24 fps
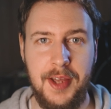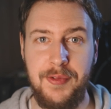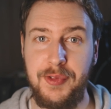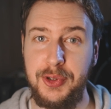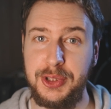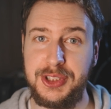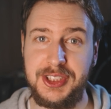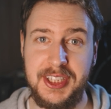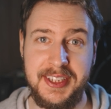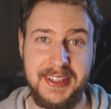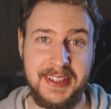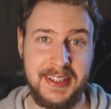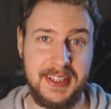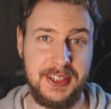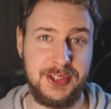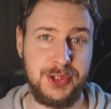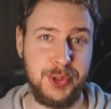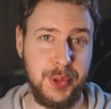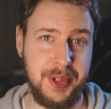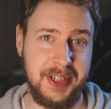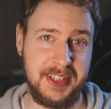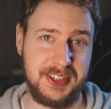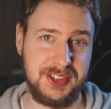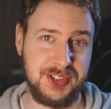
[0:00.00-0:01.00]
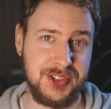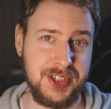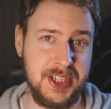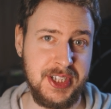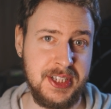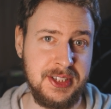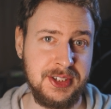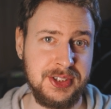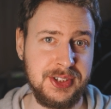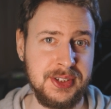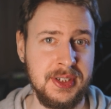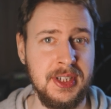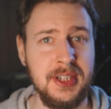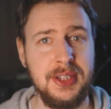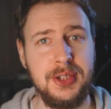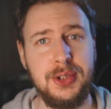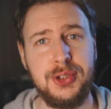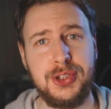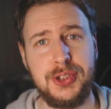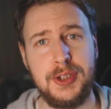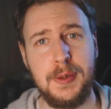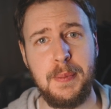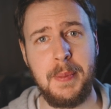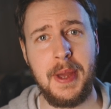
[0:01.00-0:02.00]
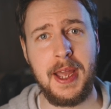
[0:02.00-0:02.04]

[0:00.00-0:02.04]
If you're sending it to an exchange, you should